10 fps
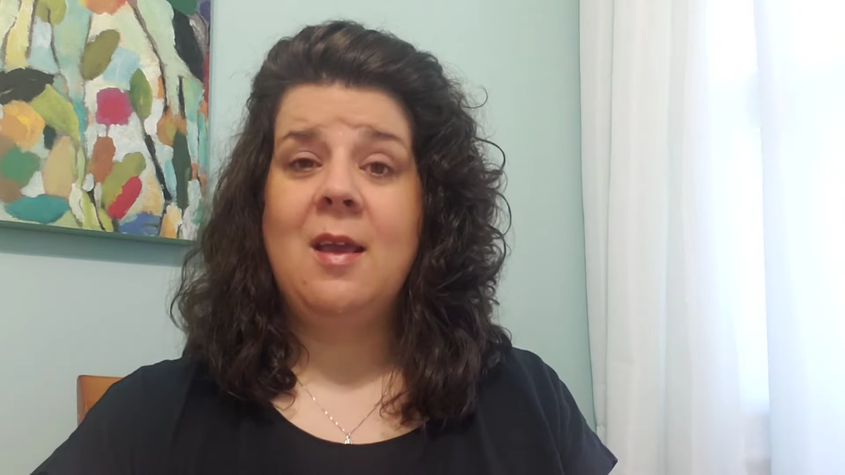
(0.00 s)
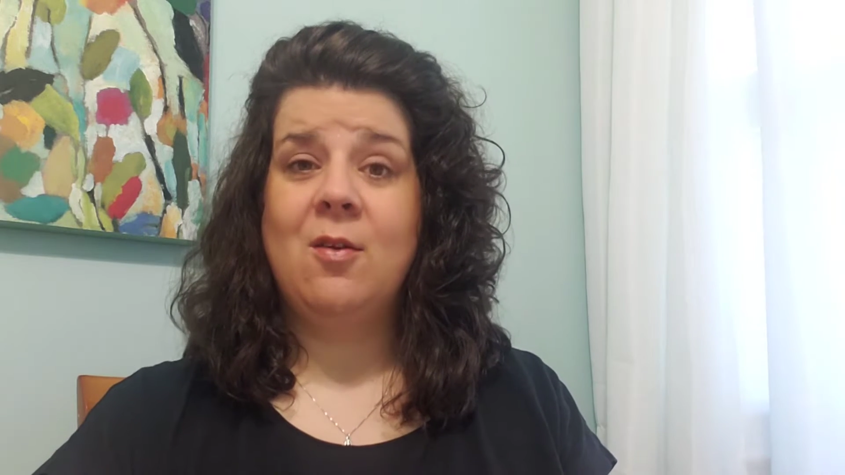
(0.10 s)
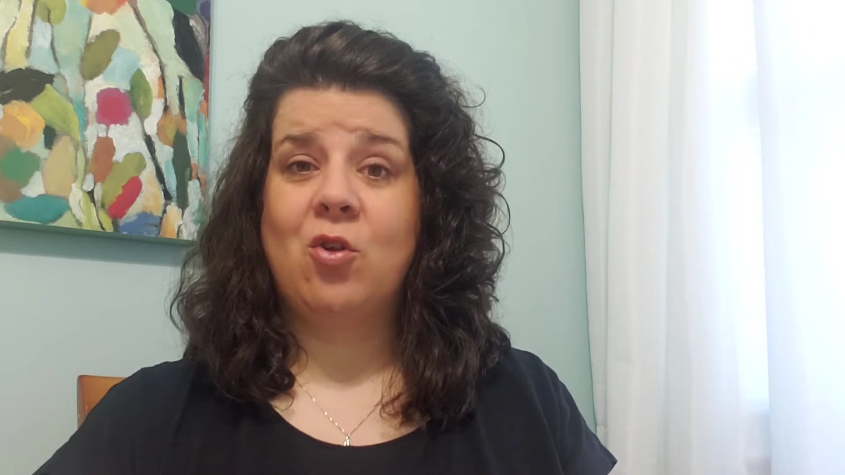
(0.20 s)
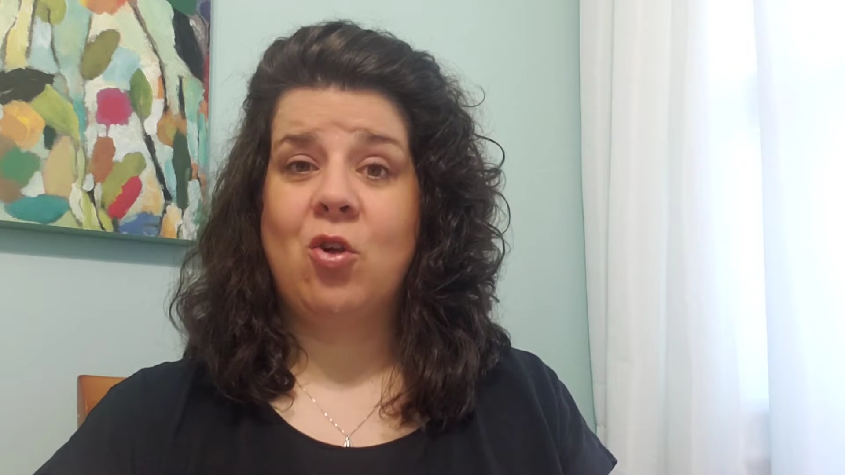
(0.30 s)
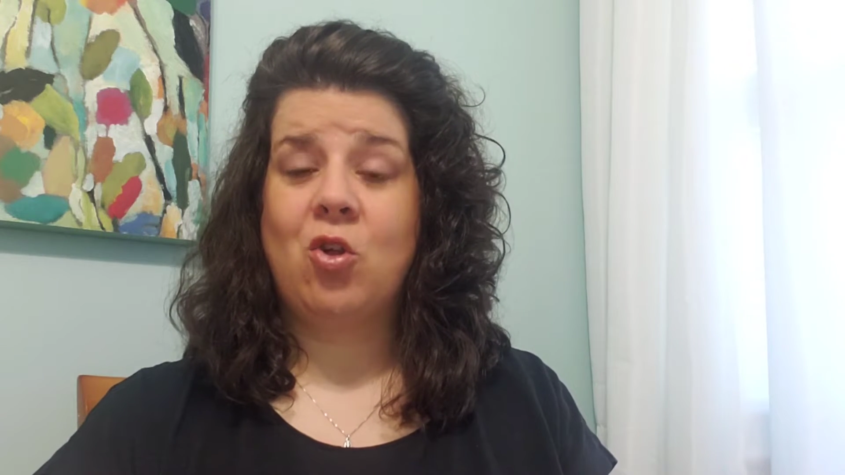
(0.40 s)

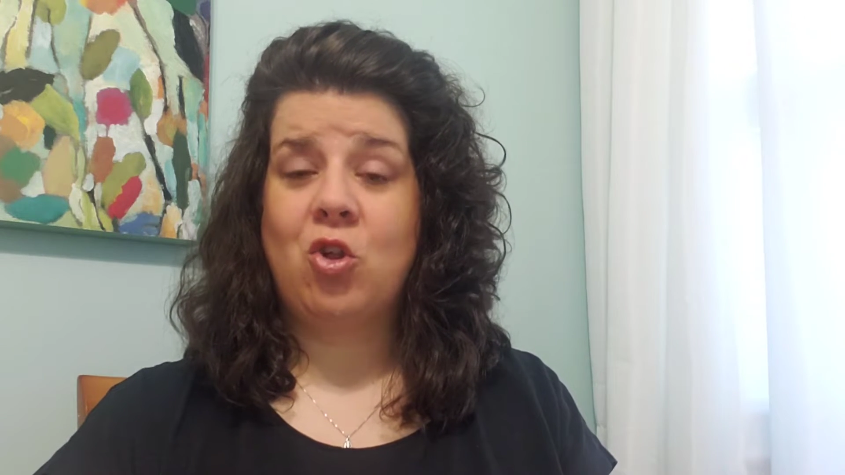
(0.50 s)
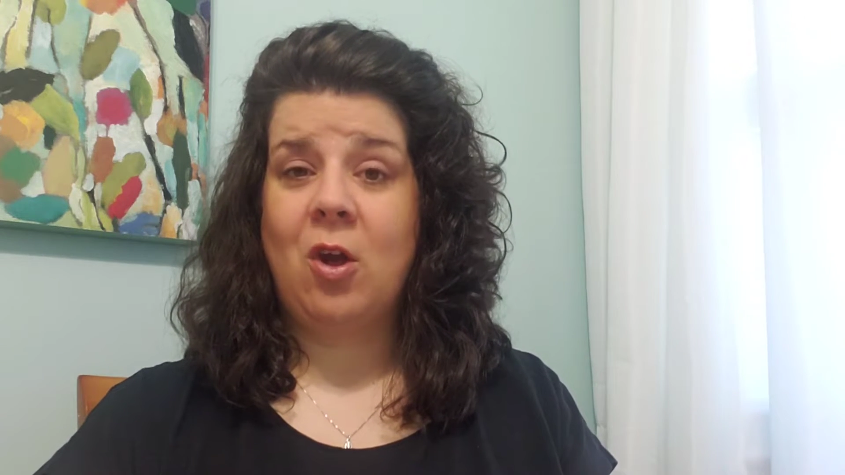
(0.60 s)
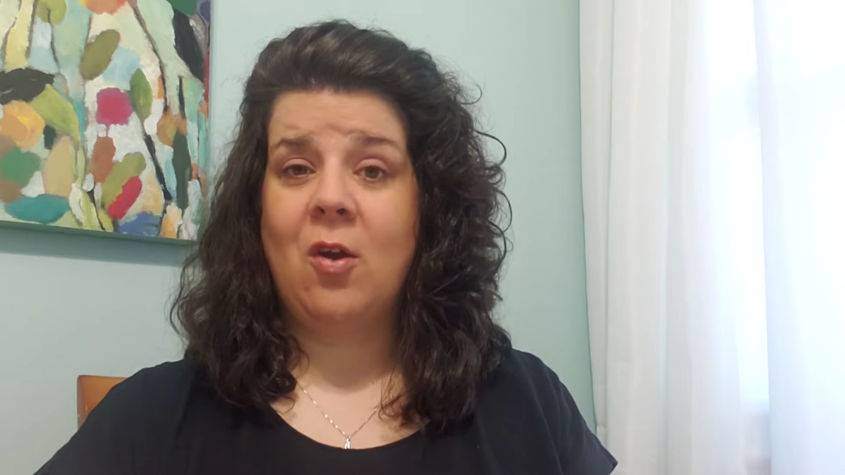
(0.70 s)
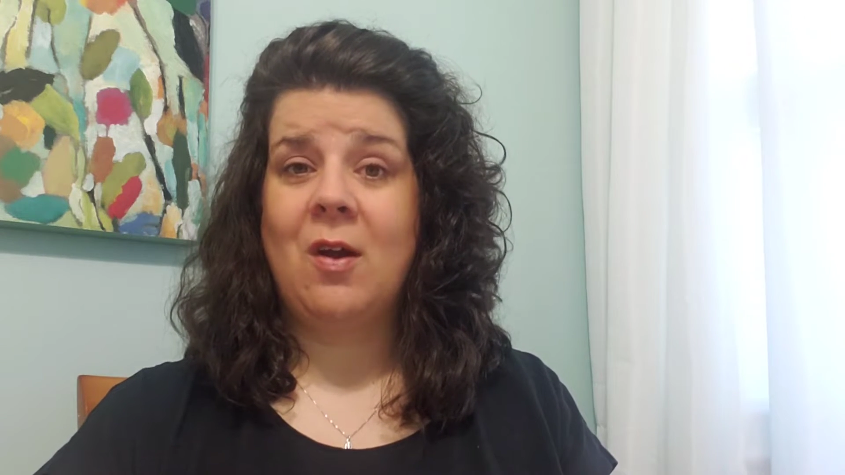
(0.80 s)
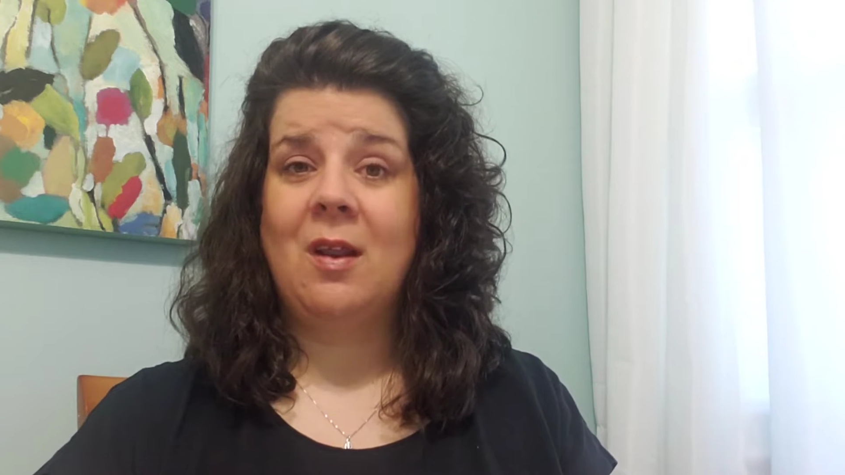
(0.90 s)
is
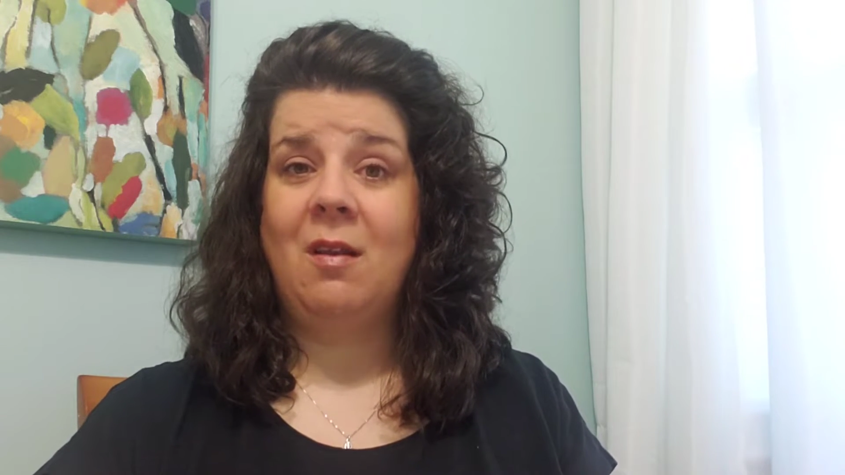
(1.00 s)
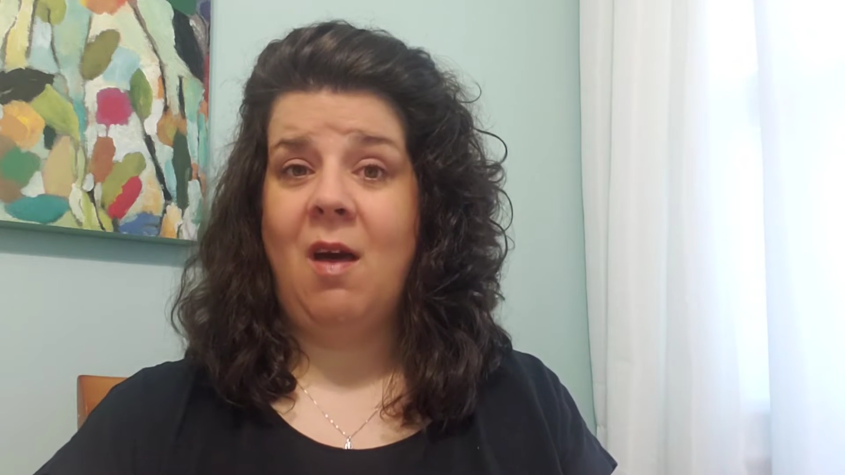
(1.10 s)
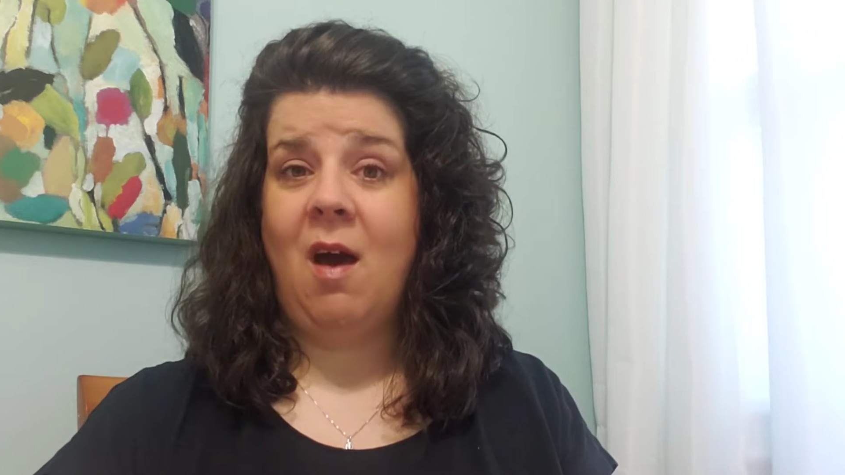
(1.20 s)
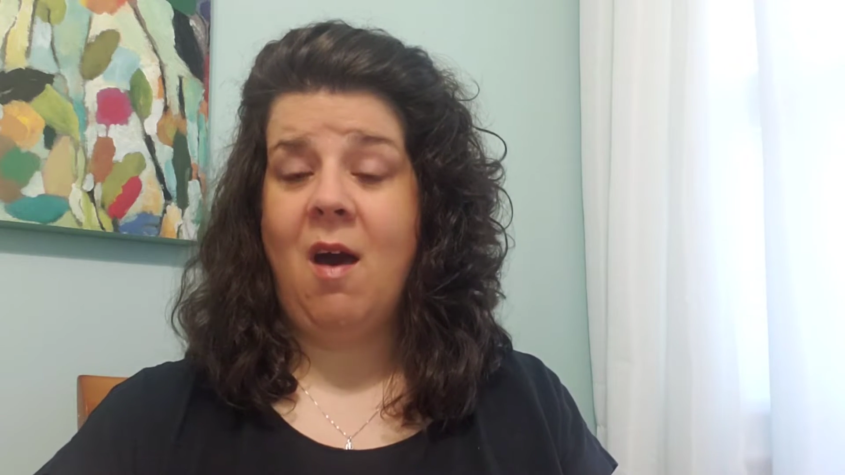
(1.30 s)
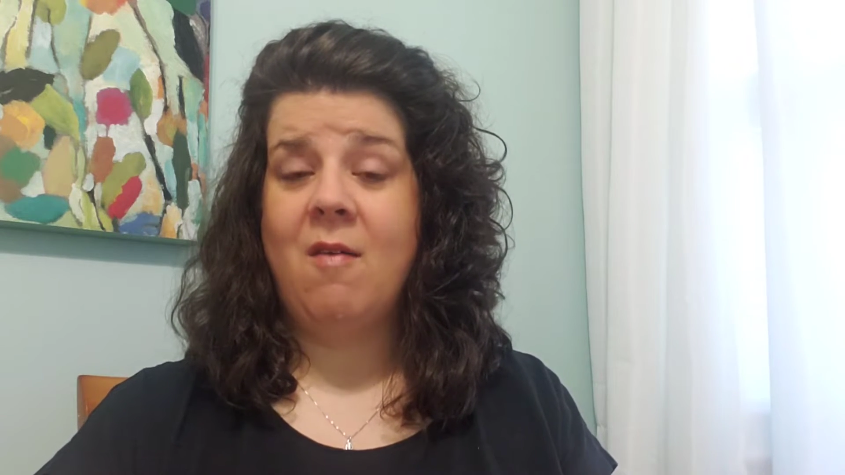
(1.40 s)
sharing
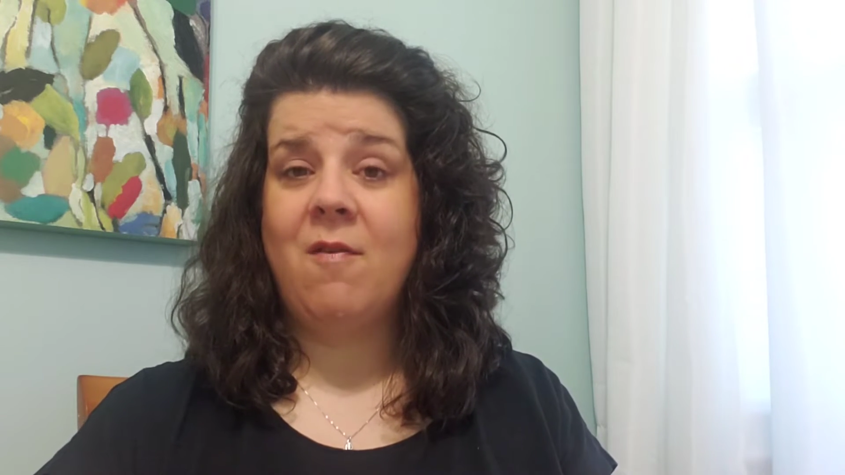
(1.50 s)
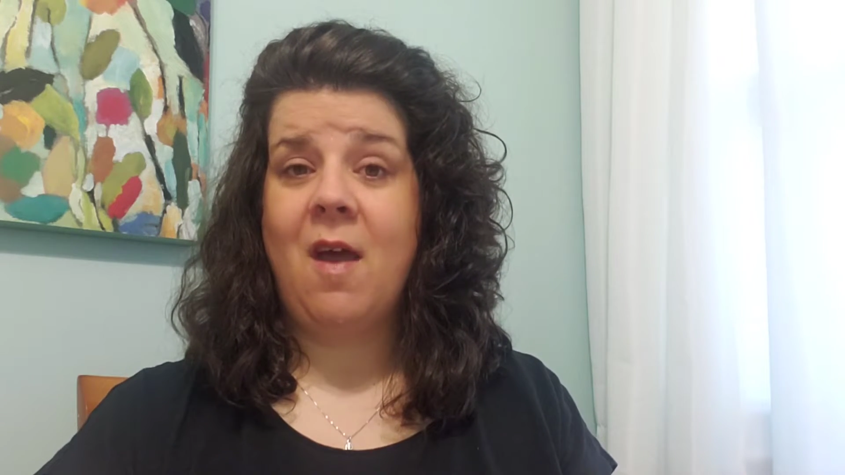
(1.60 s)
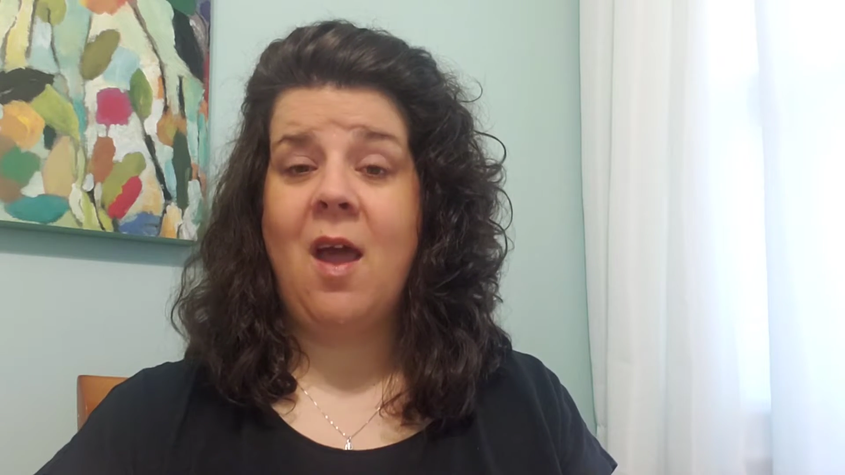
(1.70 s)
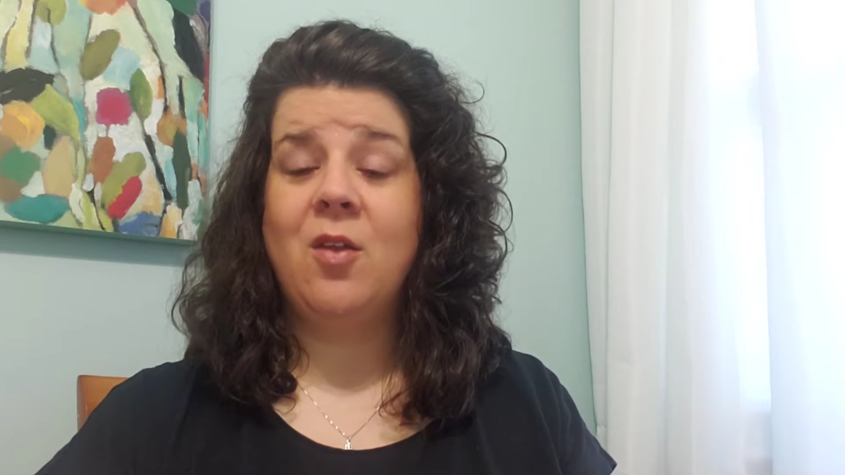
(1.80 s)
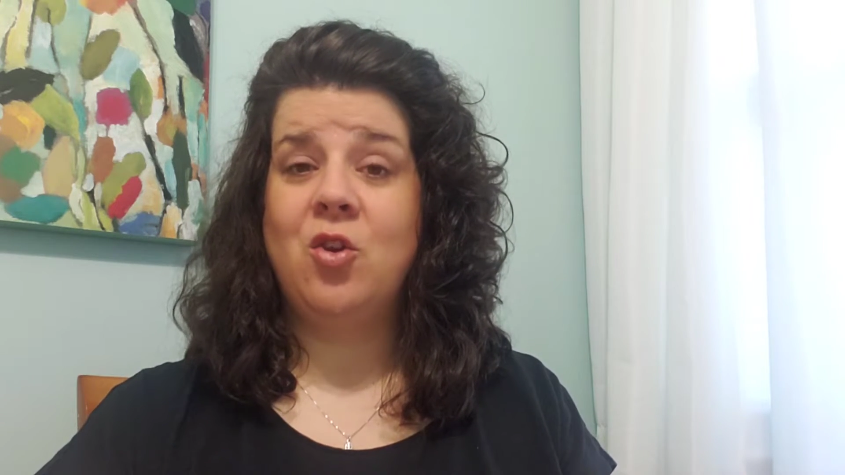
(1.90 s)
love
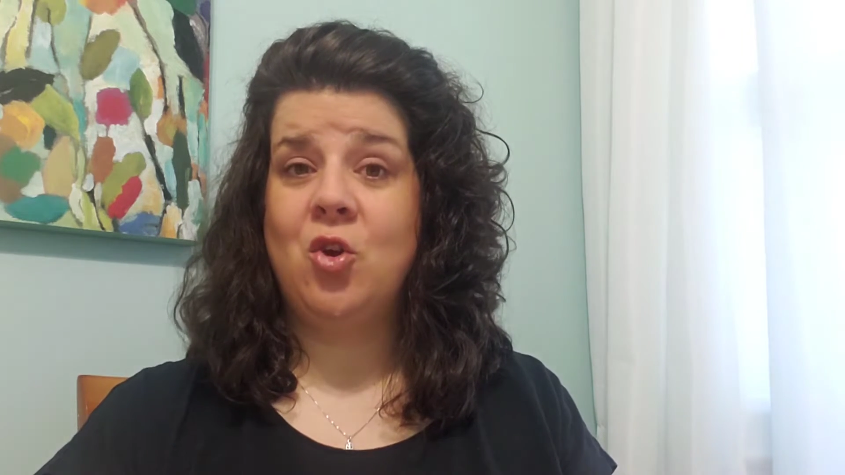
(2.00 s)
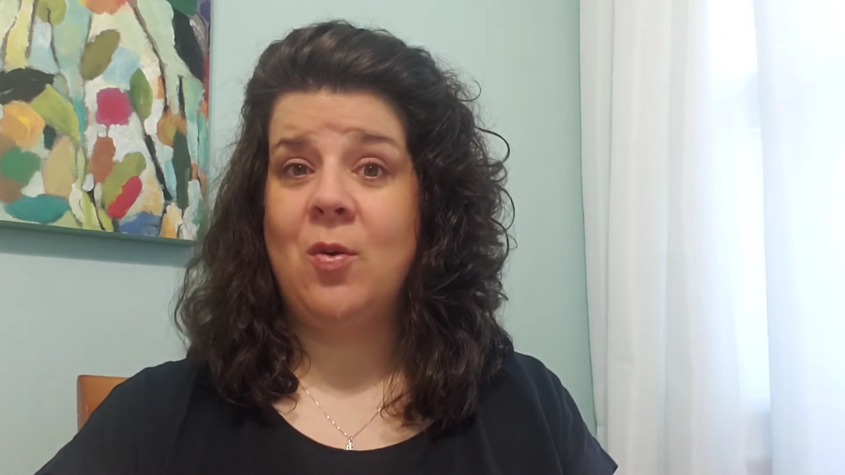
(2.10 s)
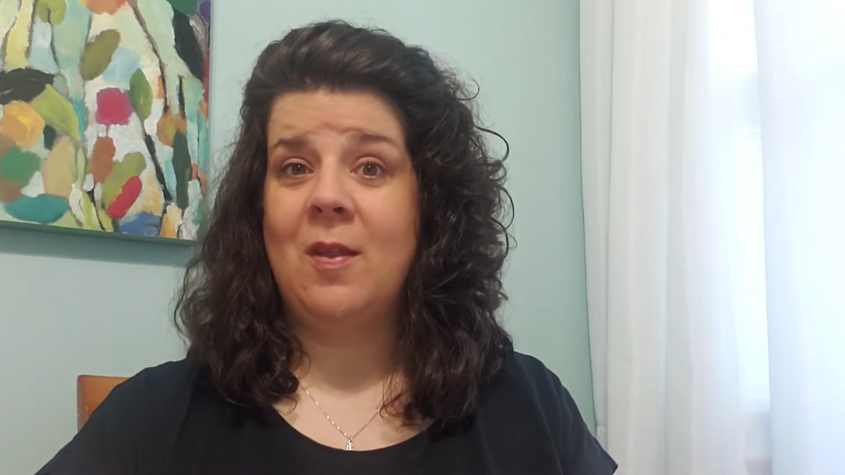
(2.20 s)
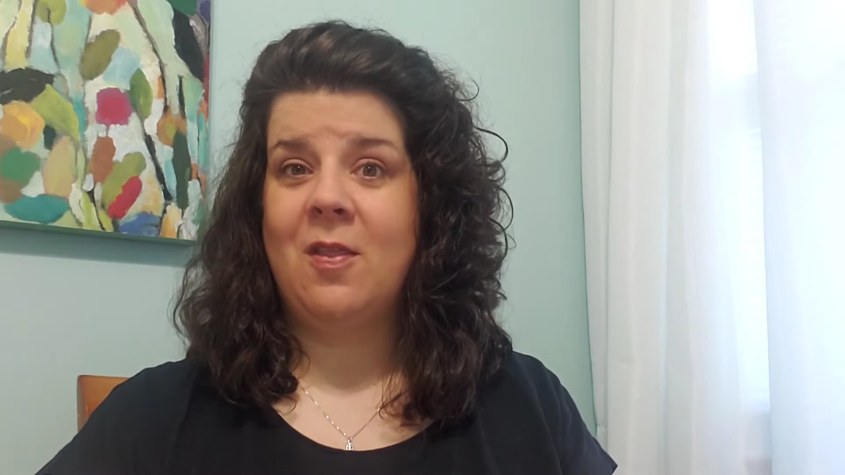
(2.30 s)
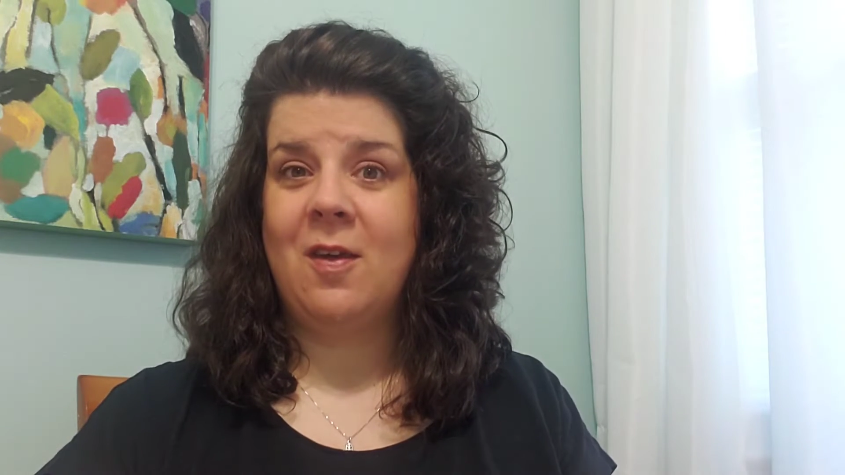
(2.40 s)
and doing